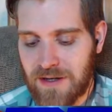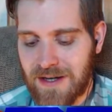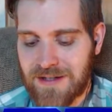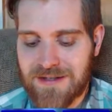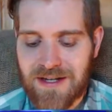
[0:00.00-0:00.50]

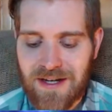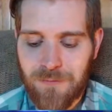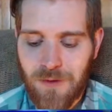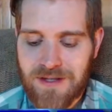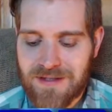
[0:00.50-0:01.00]
Like I said, it
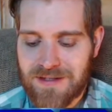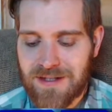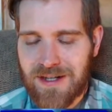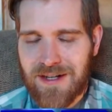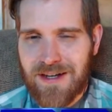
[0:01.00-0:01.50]
was
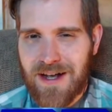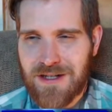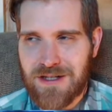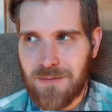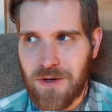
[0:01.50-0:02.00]
Edge
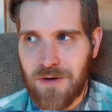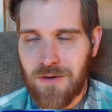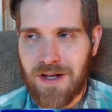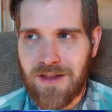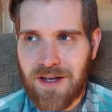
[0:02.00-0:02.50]
of Tomorrow,
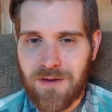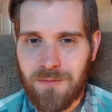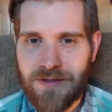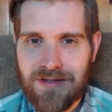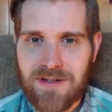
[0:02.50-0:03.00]
and then it
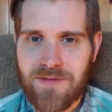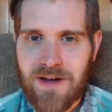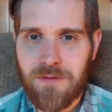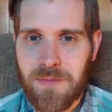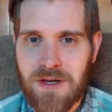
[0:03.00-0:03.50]
was Live, Die,
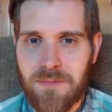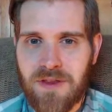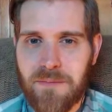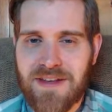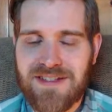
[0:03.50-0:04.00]
Repeat. But
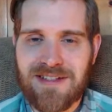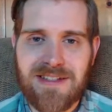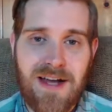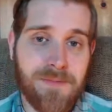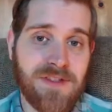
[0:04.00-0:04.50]
the basic
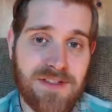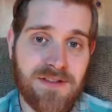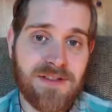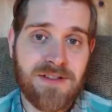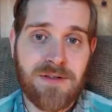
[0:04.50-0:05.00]
synopsis of
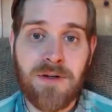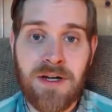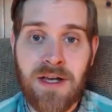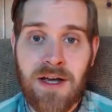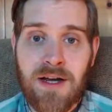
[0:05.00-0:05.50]
the
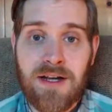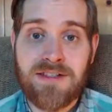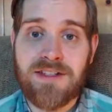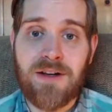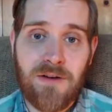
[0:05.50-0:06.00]
story
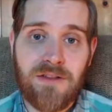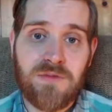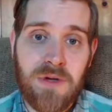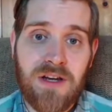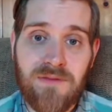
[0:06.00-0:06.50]
is the Earth is
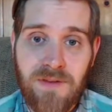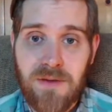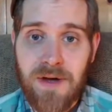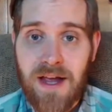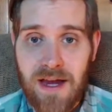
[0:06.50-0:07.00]
being
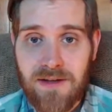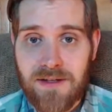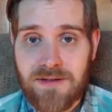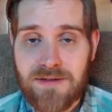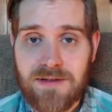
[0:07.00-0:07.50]
invaded by
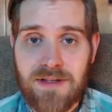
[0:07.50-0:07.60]
aliens.